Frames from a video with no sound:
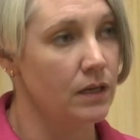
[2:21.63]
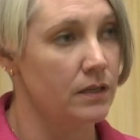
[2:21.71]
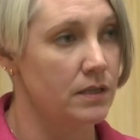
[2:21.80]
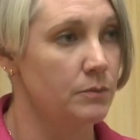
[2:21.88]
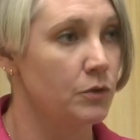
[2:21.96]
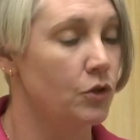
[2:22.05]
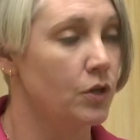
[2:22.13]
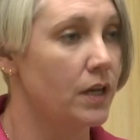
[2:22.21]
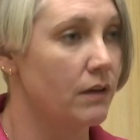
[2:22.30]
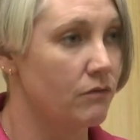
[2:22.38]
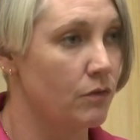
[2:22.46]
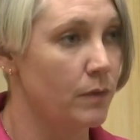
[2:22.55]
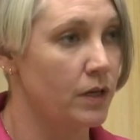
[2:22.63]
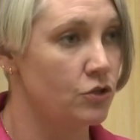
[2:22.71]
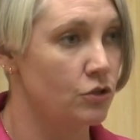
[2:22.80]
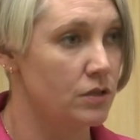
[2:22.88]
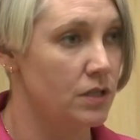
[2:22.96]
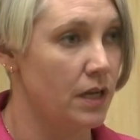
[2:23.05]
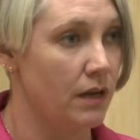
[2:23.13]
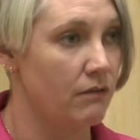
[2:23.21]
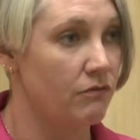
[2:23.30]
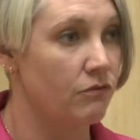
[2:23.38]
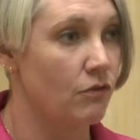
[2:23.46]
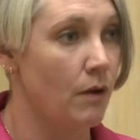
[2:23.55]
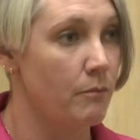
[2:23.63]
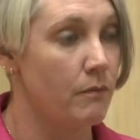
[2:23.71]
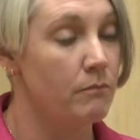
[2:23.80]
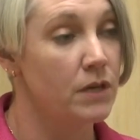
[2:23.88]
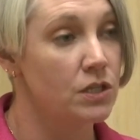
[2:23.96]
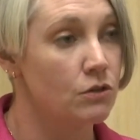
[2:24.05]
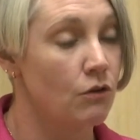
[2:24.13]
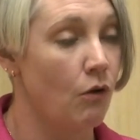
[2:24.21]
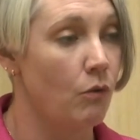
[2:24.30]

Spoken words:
got some good information today from Mr.